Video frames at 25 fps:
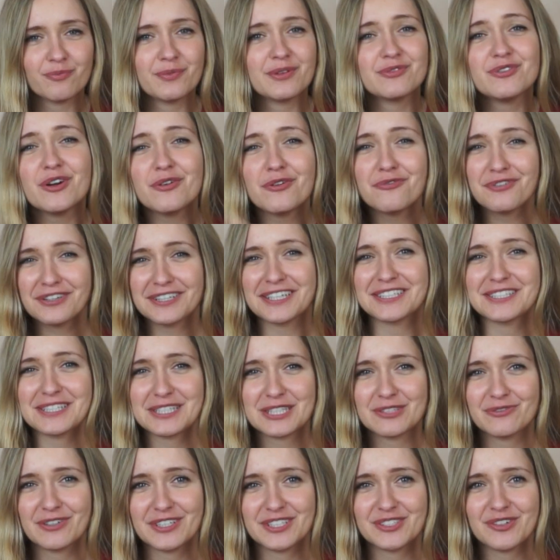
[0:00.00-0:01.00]
Before we finish
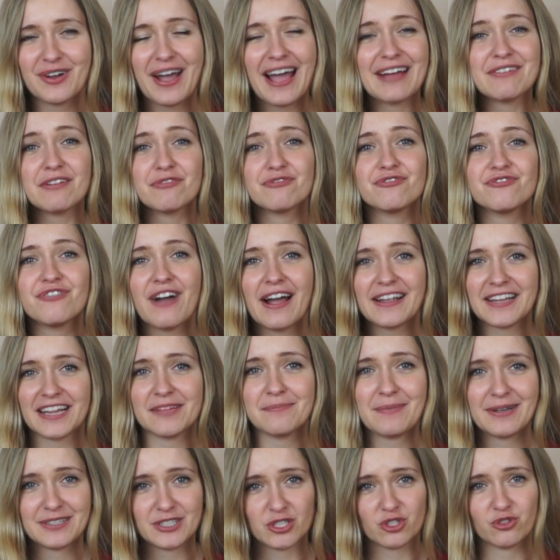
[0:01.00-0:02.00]
this video, I have a final
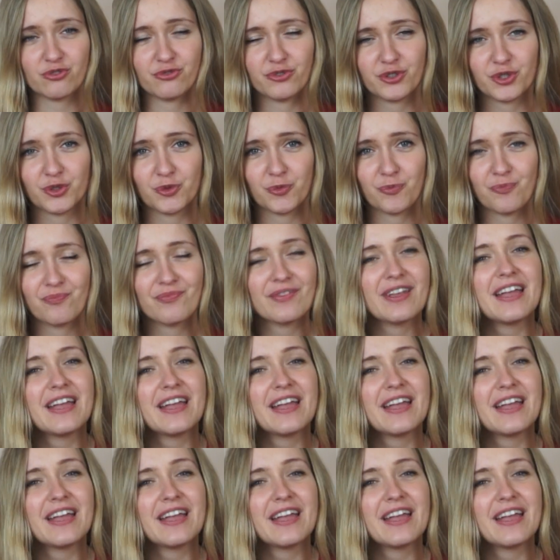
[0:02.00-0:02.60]
message for you.